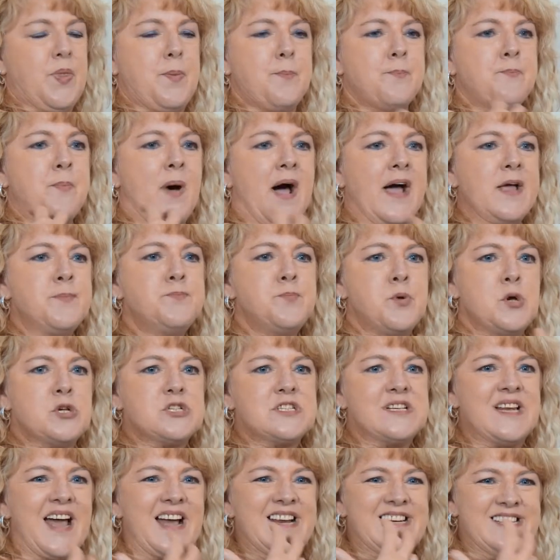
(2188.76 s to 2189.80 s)
my
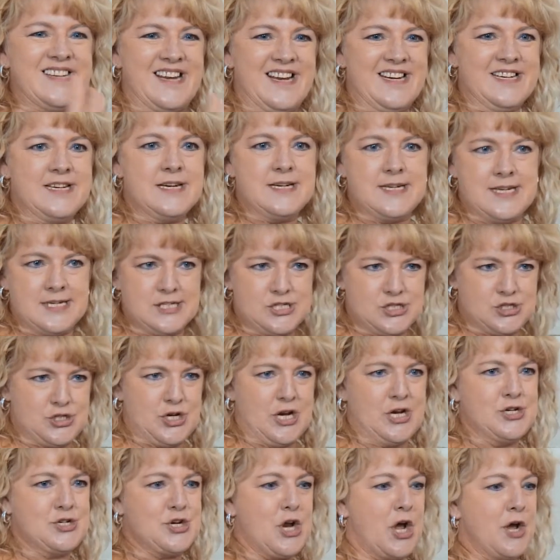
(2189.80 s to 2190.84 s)
personal identity has
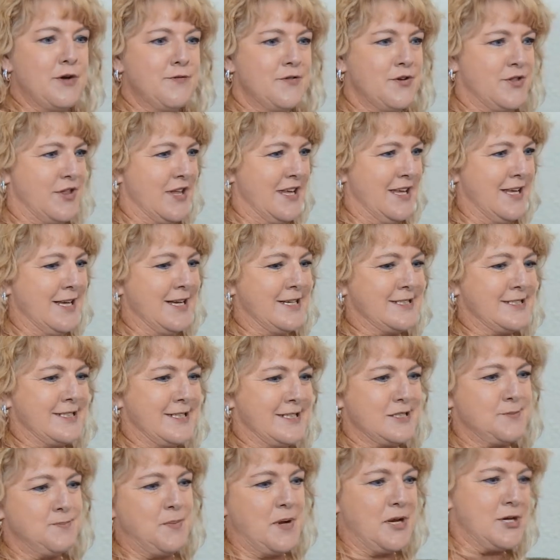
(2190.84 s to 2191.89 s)
changed over the years, and
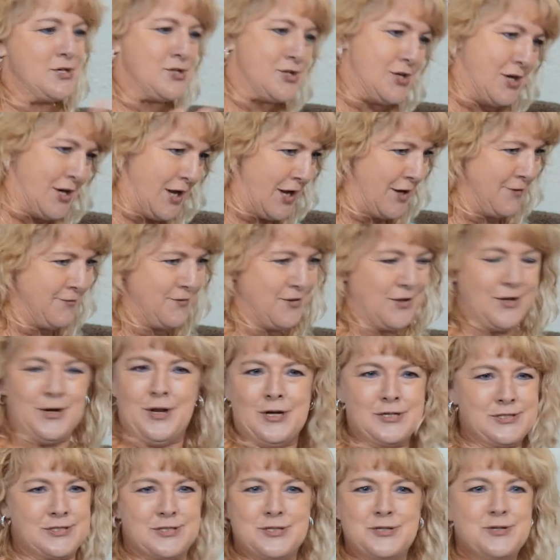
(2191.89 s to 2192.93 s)
especially over the
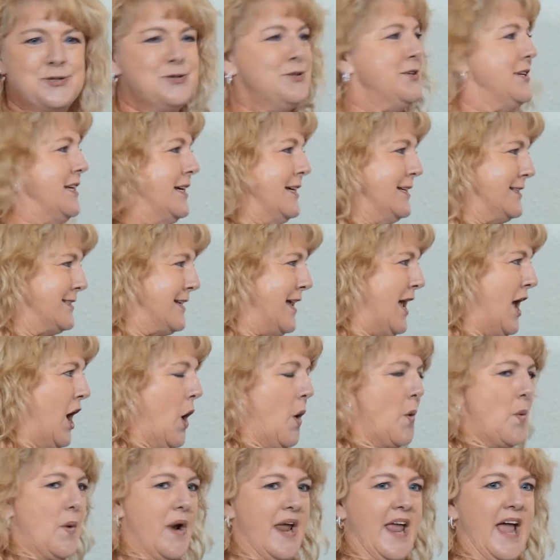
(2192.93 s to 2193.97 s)
last 2 years,
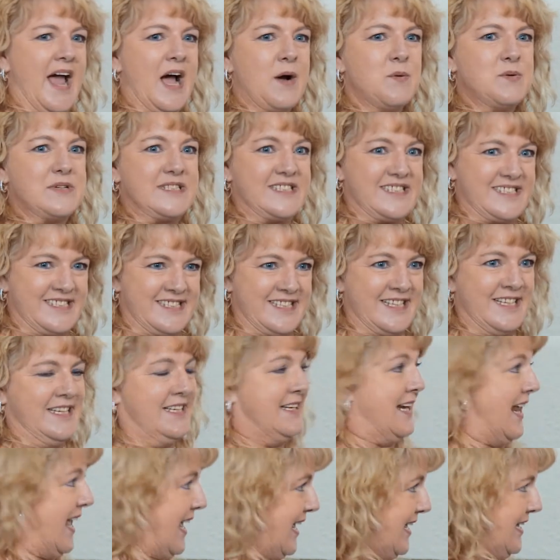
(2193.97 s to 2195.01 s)
where I was
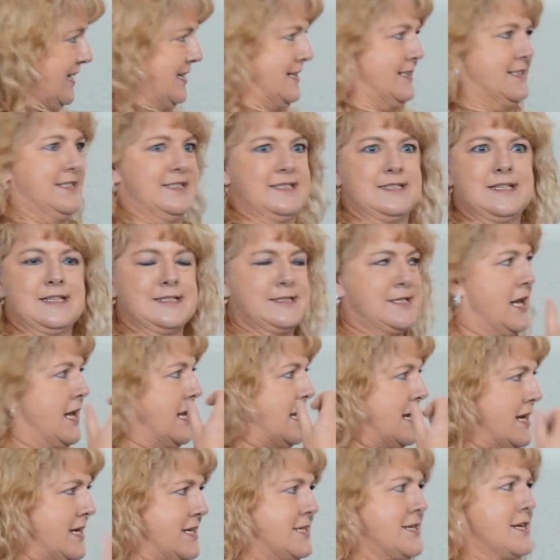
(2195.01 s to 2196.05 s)
seen as this
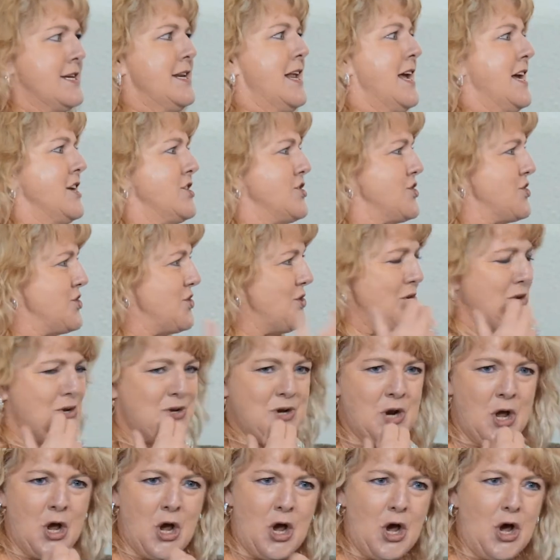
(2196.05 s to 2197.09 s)

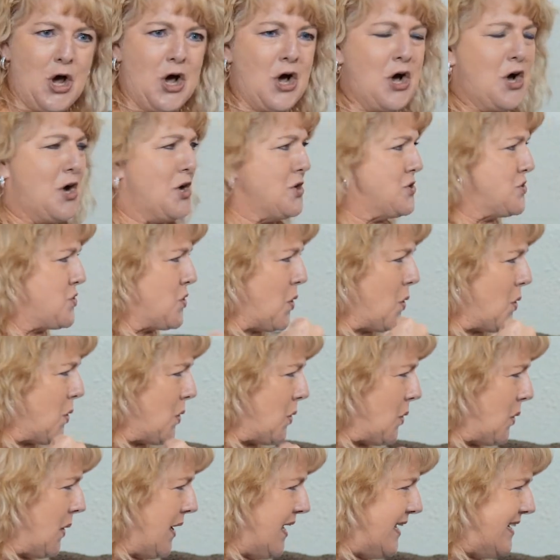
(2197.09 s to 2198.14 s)
international,
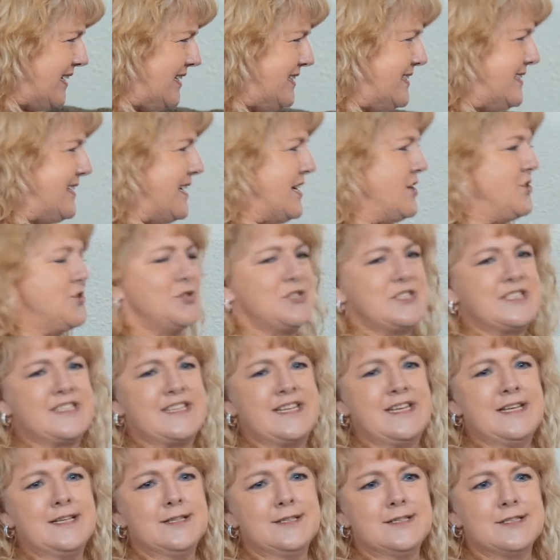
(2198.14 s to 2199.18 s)
hardcore, essential
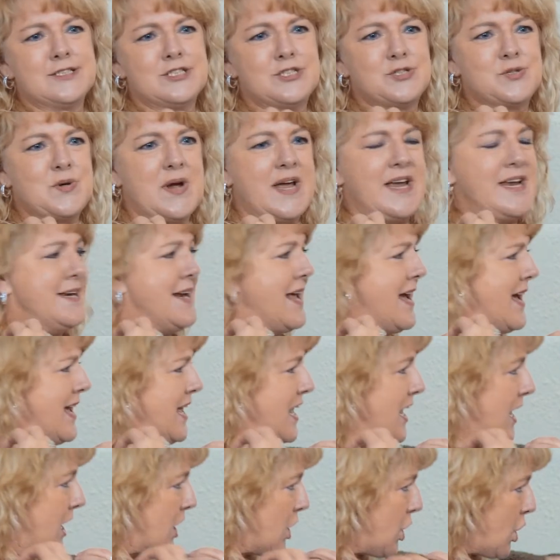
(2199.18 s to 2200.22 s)
skills trainer,
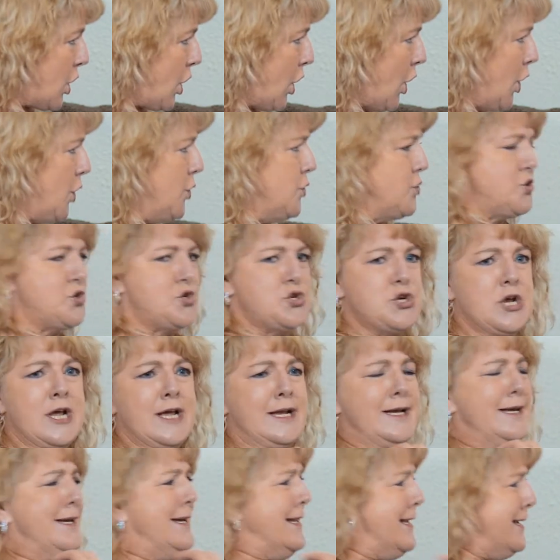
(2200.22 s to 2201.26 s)
coach,
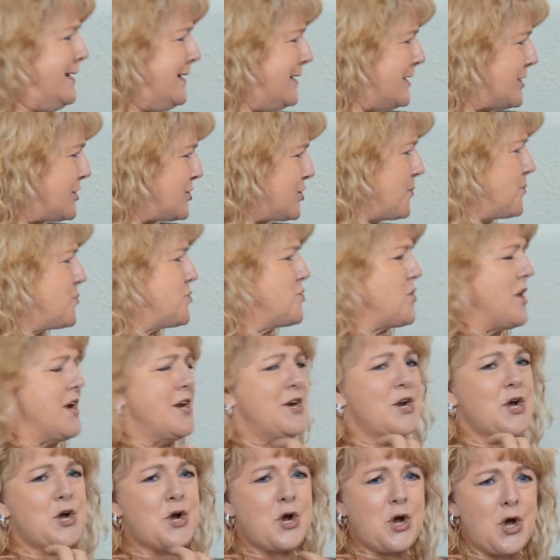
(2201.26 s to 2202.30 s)
leadership
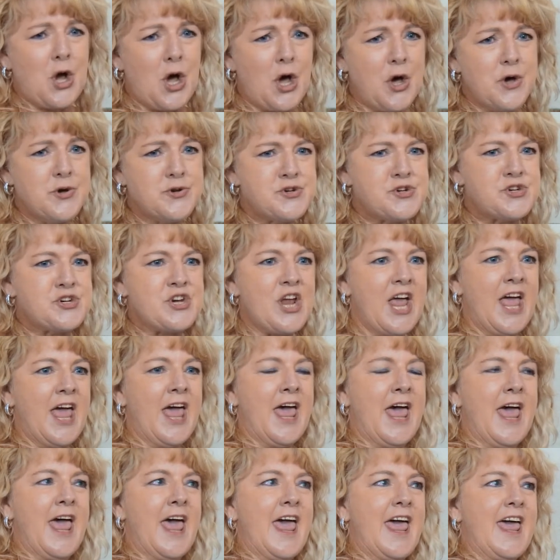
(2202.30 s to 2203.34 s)
trainer, coach.
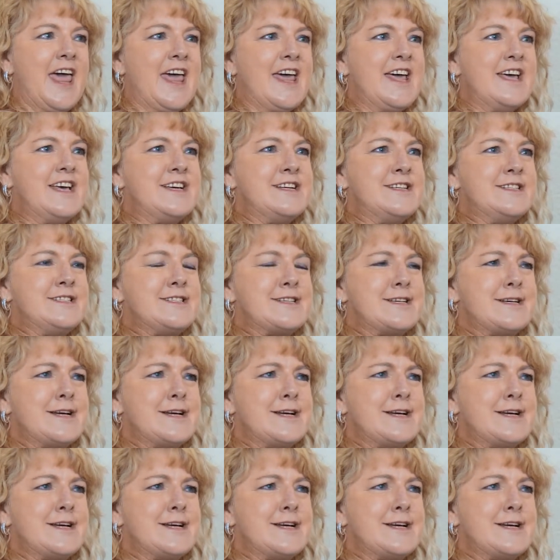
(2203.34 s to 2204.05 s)
And